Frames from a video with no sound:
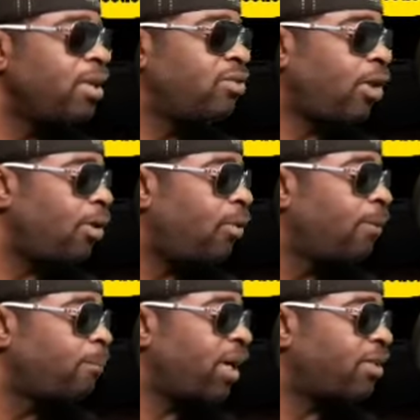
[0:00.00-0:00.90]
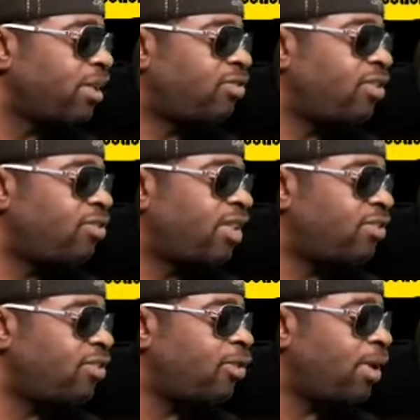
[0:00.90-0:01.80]
So, but this
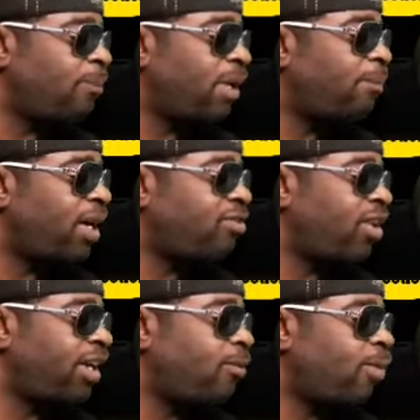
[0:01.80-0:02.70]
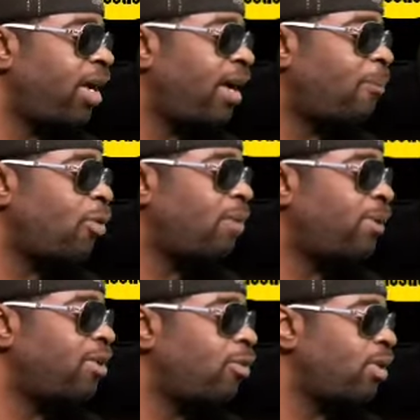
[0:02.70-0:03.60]
is going to be my second way I'm going to
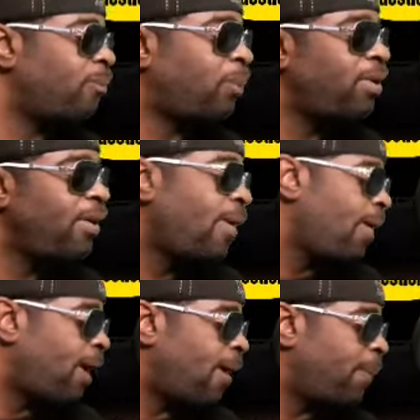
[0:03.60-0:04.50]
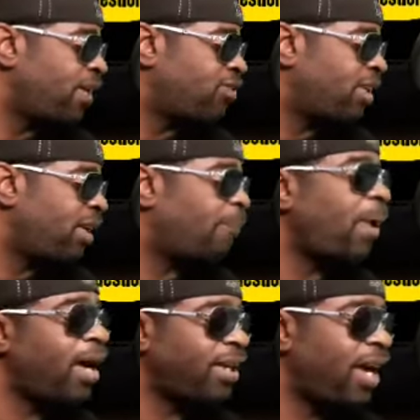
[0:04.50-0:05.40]
be doing
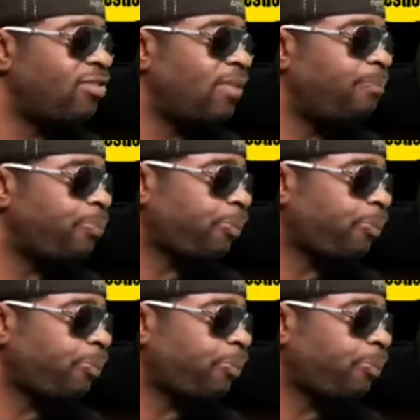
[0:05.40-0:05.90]
podcasting